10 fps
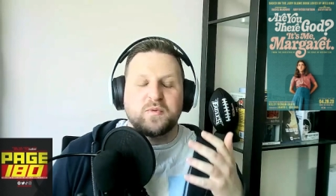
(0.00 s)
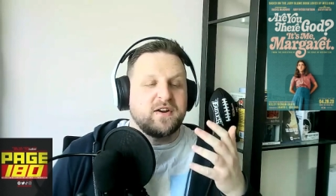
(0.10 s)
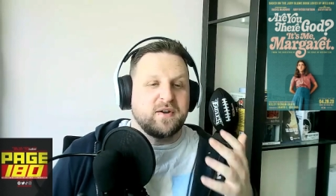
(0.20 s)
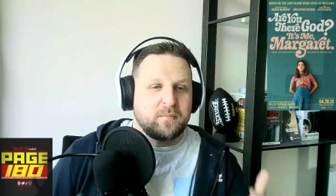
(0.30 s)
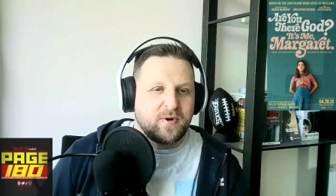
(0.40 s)
and
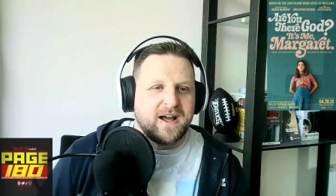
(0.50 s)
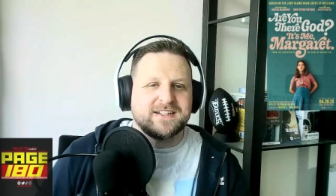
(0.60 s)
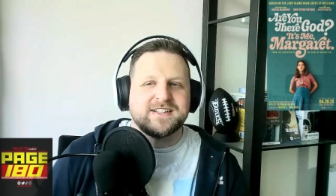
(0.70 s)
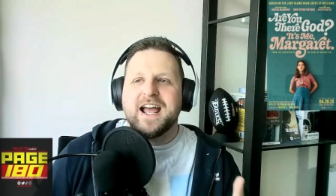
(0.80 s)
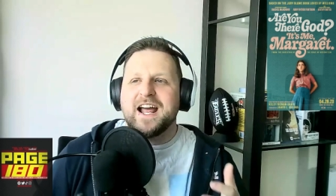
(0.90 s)
wearing
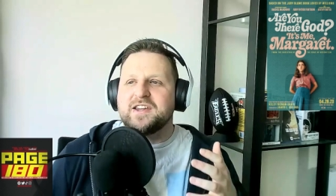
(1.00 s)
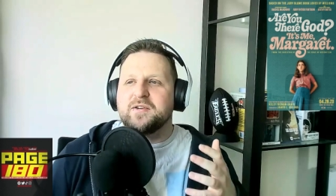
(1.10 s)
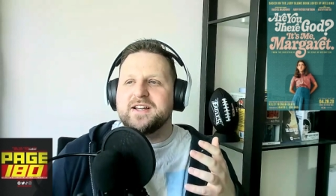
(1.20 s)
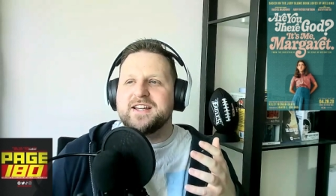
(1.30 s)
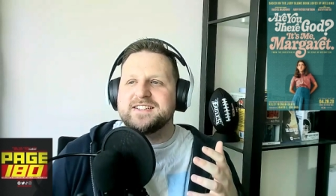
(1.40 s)
bras and
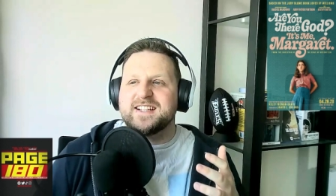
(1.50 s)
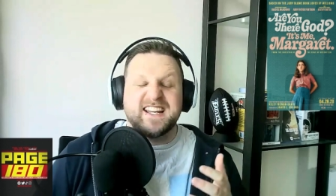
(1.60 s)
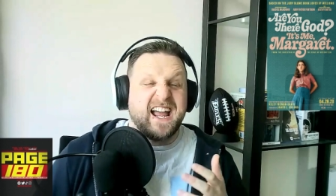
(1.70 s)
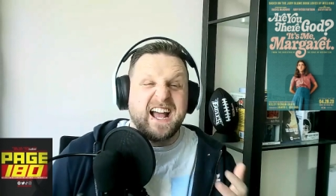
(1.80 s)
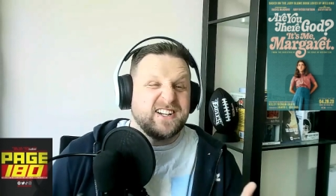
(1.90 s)
doing things that
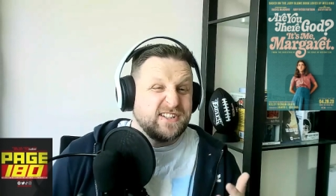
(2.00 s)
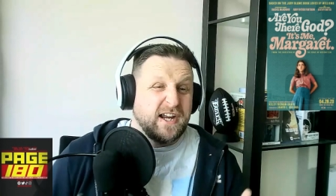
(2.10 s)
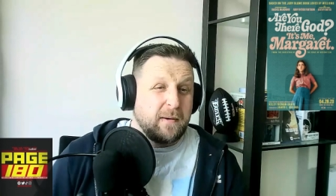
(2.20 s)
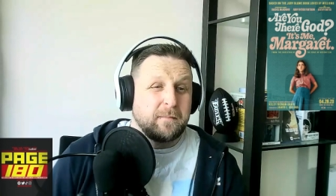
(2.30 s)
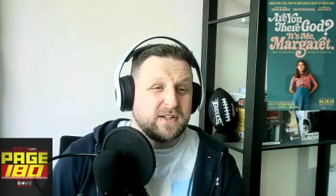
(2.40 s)
they
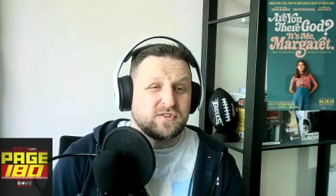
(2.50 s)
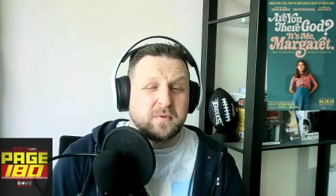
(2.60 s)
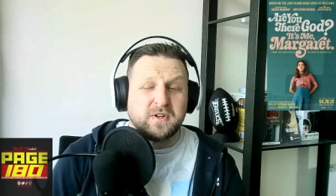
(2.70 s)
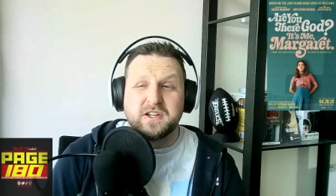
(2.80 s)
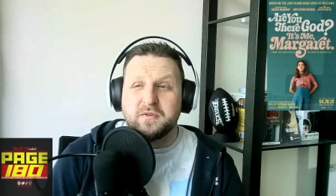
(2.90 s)
actually are
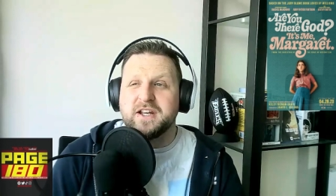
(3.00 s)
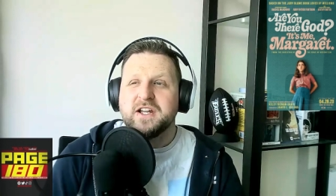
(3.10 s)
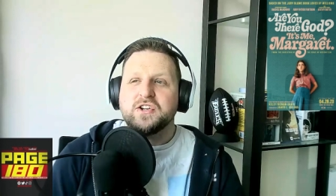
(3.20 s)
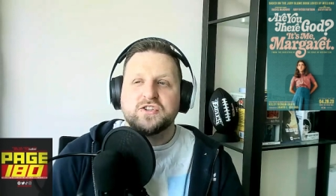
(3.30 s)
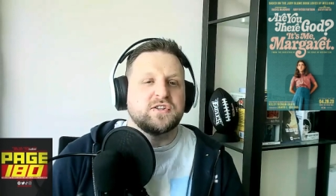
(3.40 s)
miserable doing
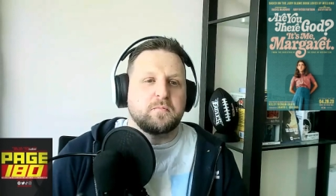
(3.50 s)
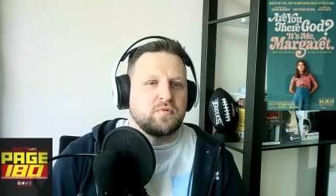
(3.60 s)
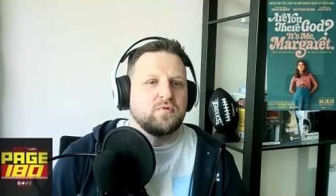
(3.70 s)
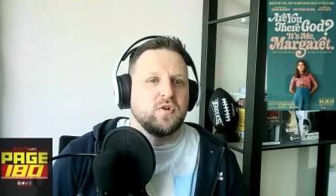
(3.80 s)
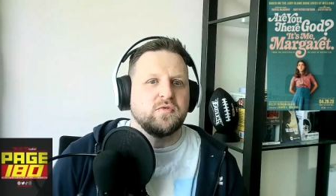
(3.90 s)
just to
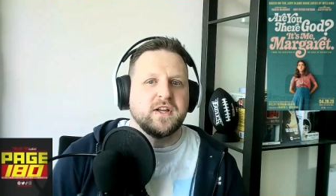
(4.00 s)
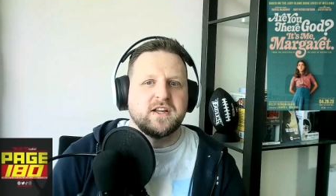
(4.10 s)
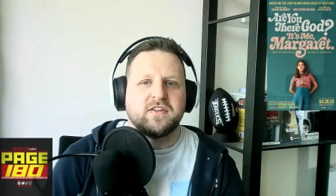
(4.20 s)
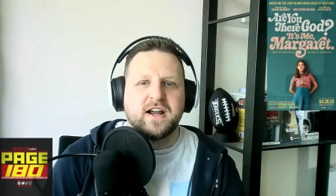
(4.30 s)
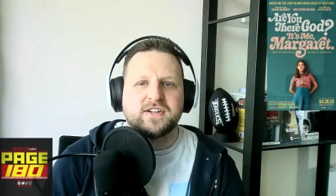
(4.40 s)
prove that
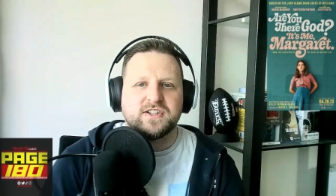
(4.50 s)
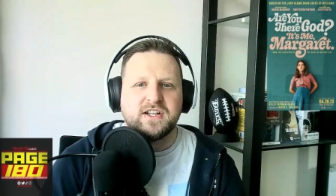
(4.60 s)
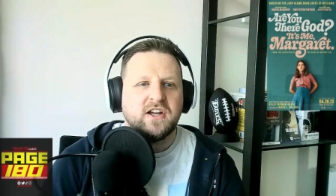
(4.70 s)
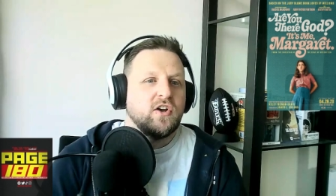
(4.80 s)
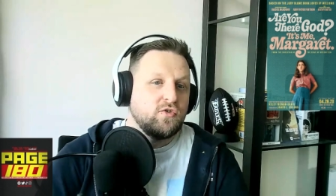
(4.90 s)
they're
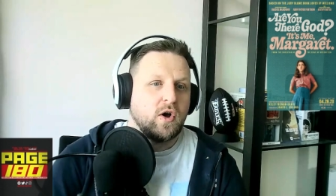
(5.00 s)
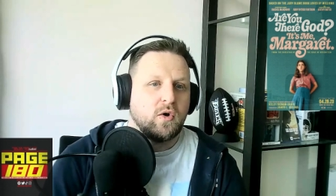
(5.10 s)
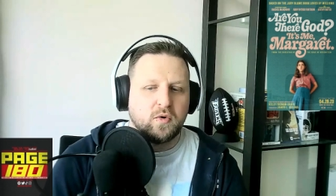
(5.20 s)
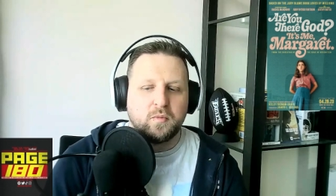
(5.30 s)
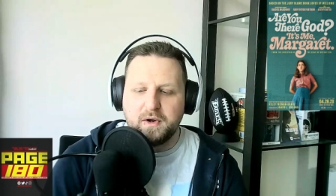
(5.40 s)
actually
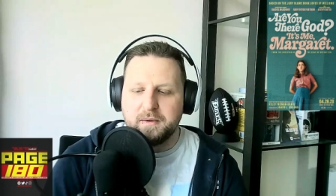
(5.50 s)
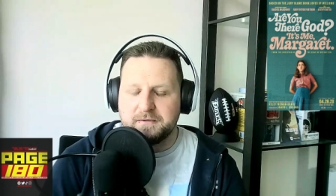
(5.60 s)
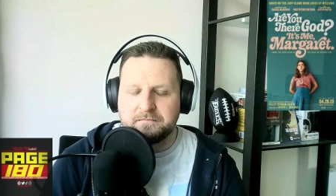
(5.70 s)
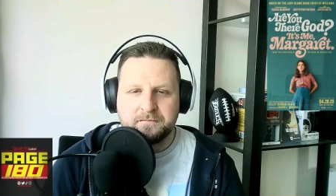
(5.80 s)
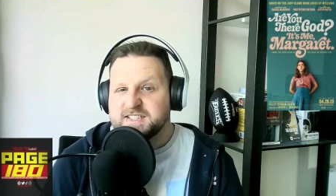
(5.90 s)
grown up
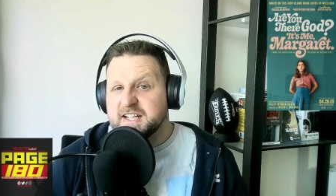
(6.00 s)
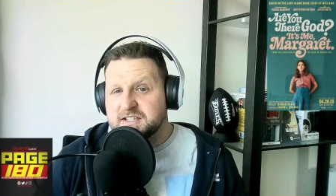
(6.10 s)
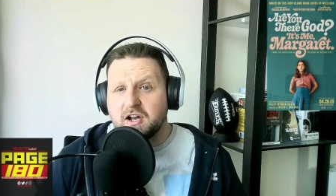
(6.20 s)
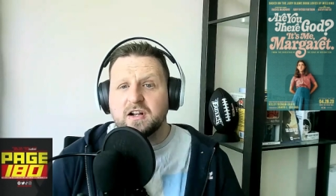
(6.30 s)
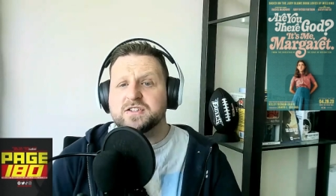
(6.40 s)
women.
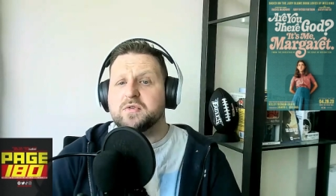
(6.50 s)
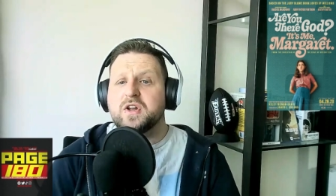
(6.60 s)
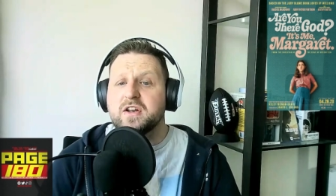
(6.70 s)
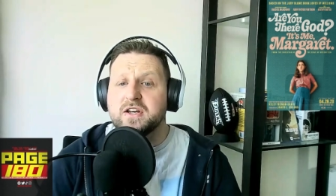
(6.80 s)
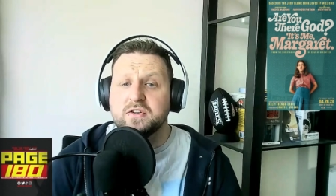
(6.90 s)
Six, also
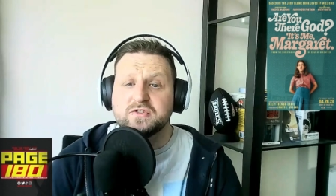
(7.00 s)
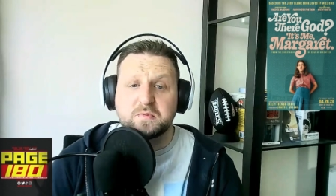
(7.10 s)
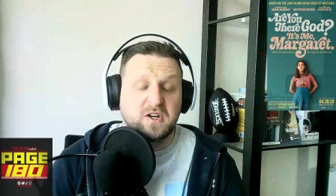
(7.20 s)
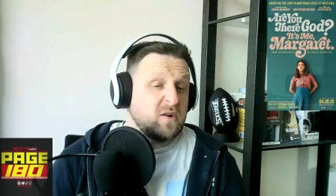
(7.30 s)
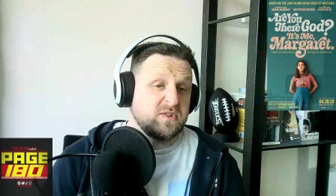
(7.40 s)
not news,
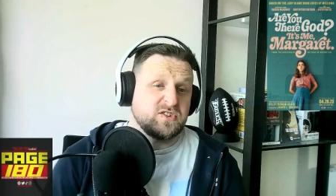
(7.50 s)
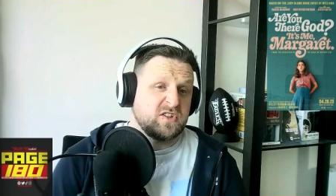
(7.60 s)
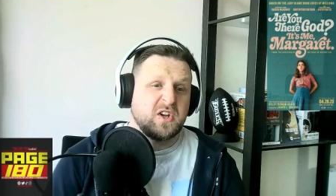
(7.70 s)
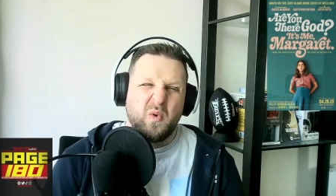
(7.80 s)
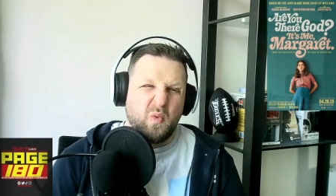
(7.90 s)
but always
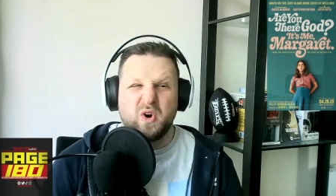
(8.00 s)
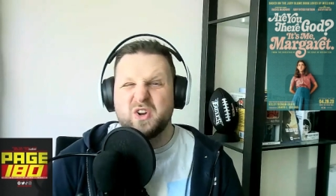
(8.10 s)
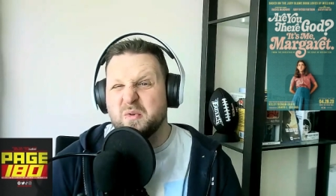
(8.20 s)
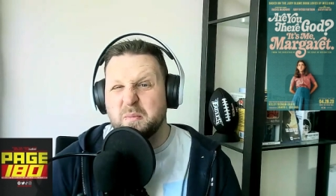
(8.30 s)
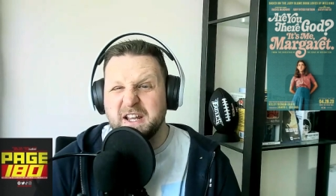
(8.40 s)
just
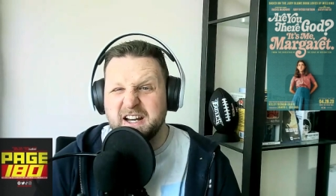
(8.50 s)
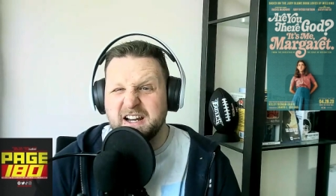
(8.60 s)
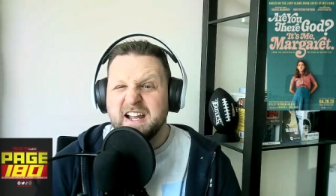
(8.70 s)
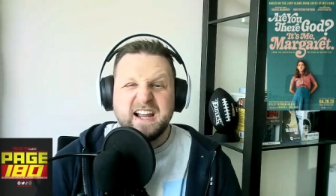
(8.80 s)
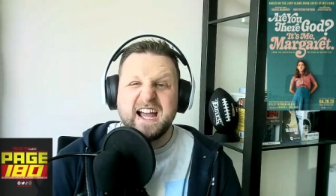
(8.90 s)
worth
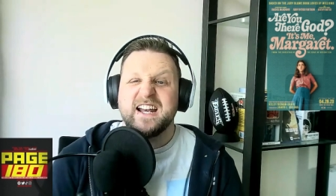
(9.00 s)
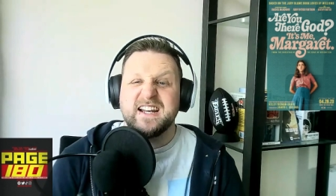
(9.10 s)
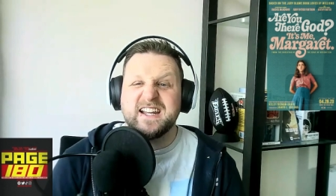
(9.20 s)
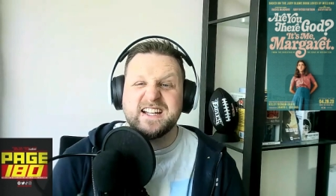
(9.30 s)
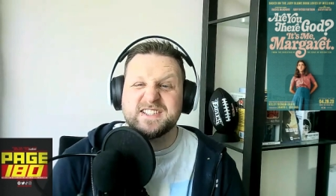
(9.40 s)
repeating.
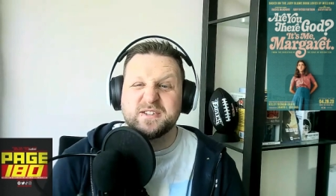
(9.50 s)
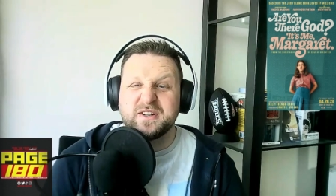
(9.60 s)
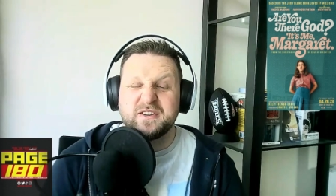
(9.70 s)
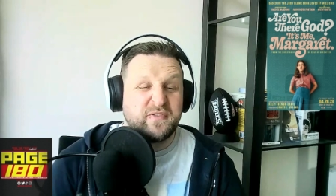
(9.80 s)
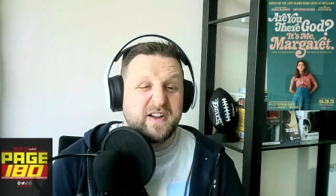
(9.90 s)
Catholic kids
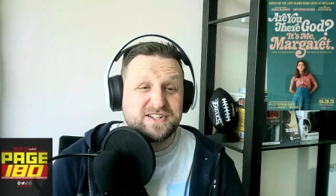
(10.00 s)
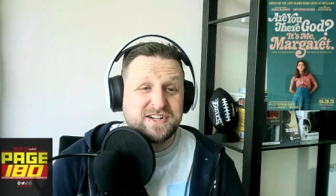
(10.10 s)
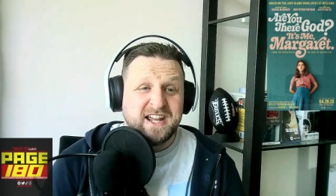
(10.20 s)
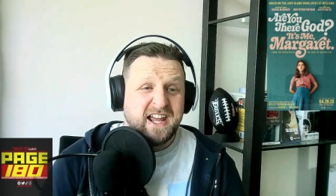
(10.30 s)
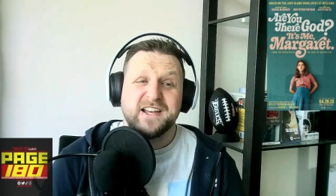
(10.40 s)
doing
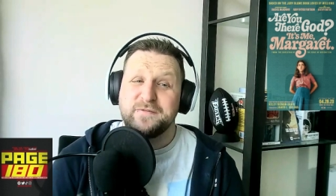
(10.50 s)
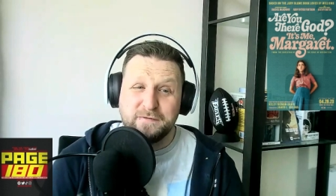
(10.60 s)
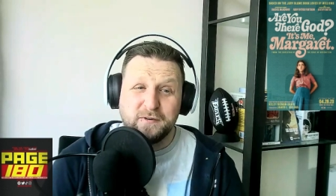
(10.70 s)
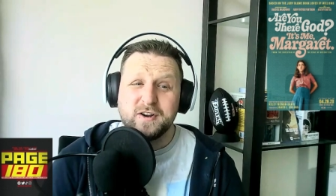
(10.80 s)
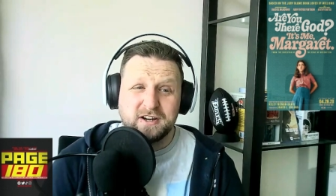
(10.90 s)
confession is
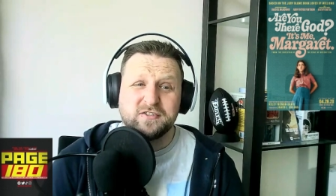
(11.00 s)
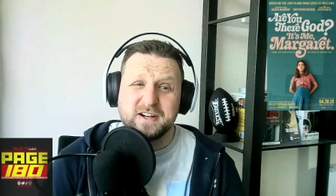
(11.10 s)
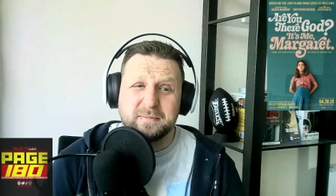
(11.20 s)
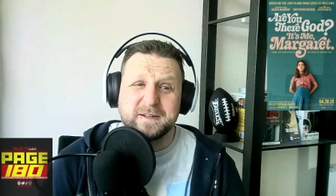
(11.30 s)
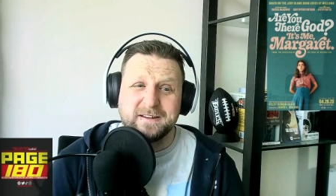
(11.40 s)
fucking
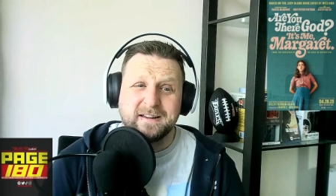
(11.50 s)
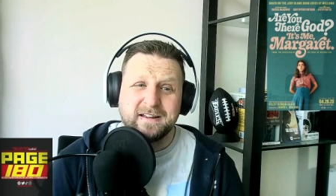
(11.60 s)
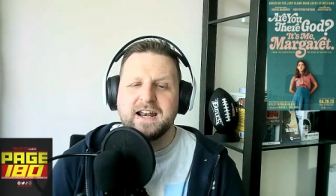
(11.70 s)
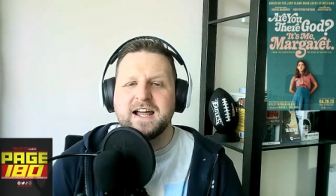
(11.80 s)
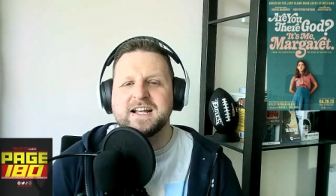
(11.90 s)
creepy.
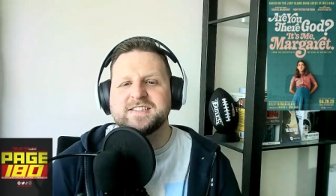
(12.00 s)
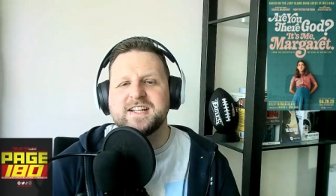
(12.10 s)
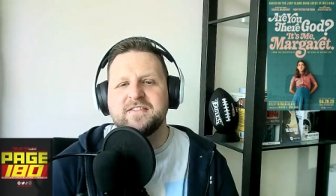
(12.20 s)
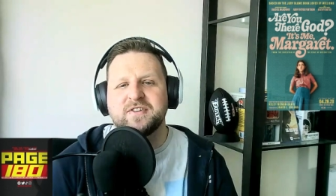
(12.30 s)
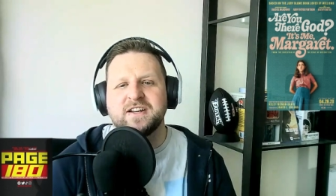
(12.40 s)
And last
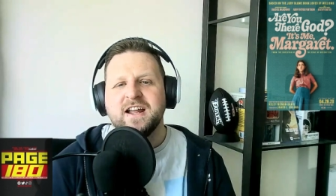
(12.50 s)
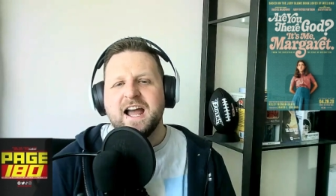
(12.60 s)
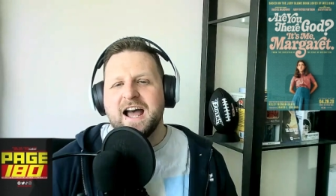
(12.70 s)
seven,